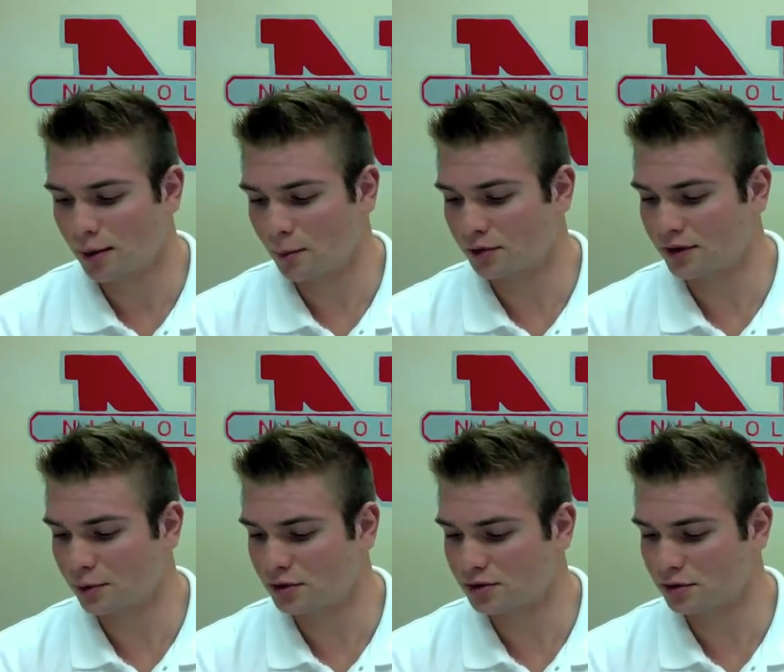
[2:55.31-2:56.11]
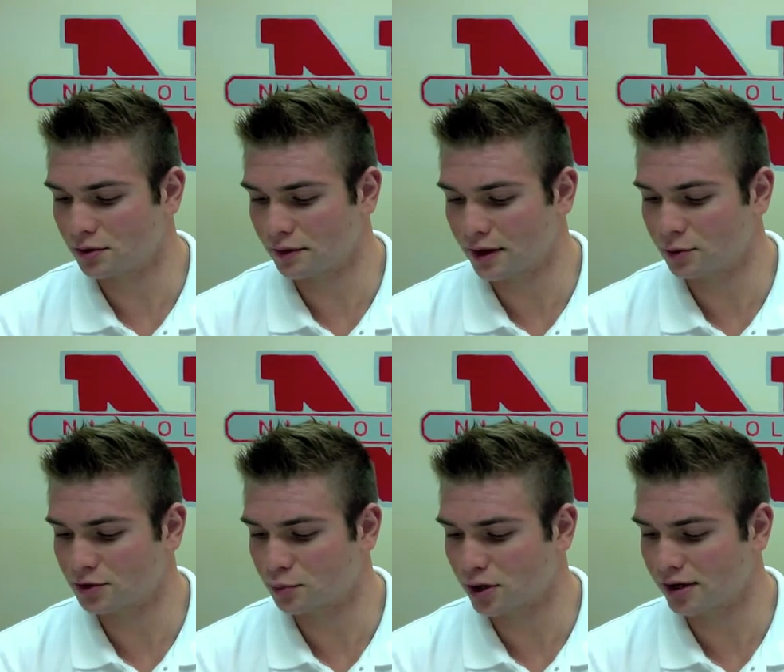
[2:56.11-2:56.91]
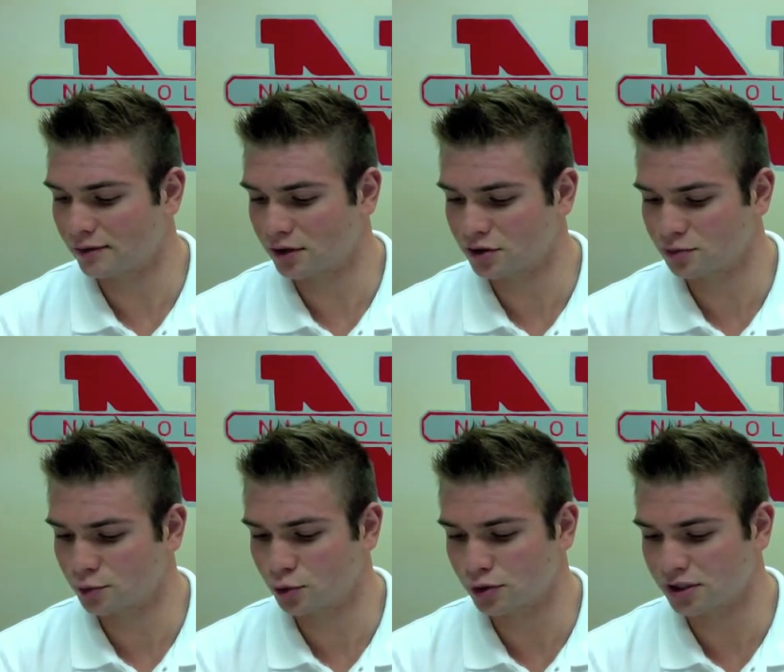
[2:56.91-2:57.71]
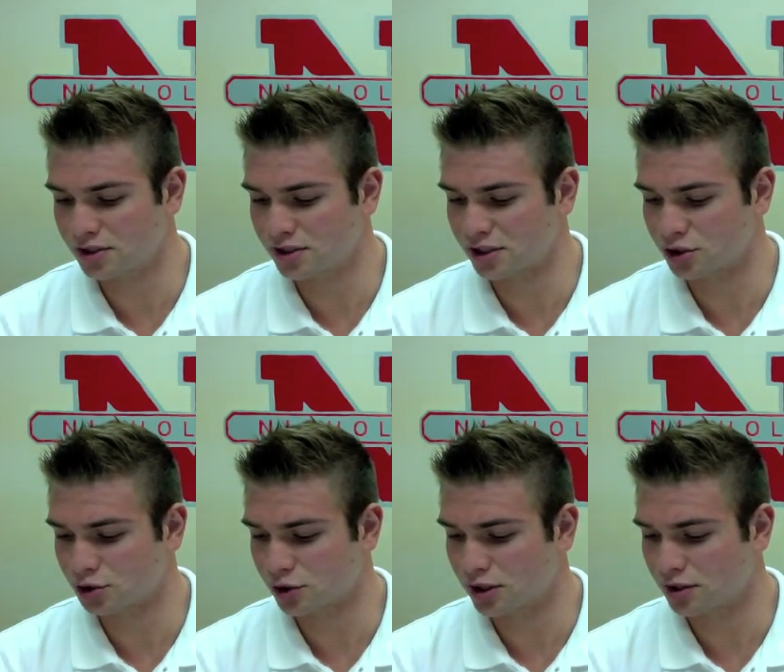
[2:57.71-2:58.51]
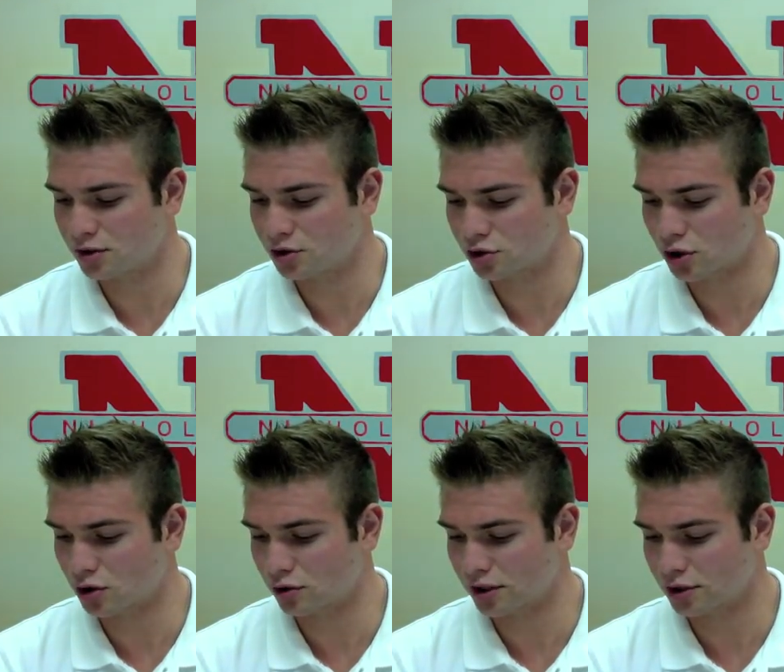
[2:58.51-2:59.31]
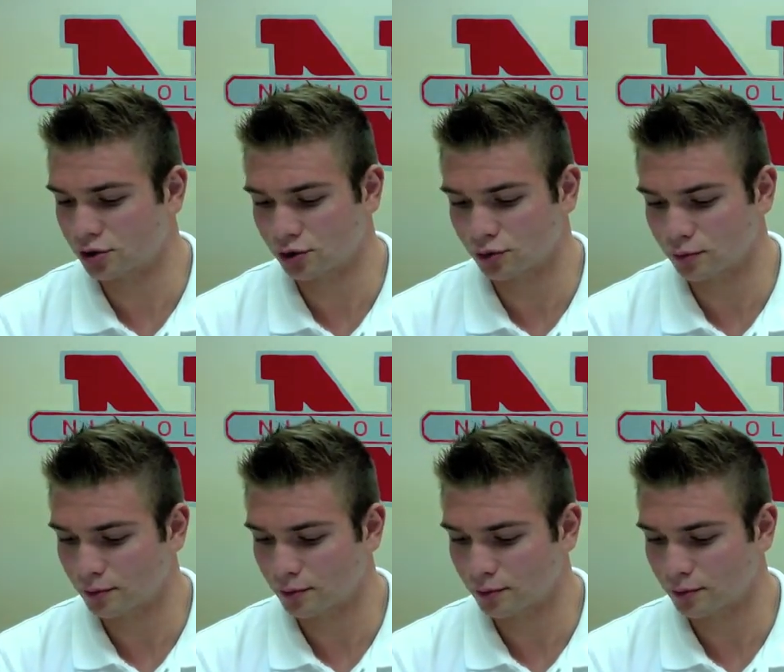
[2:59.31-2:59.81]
but there was brave little Spookly sitting straight, strong, and true.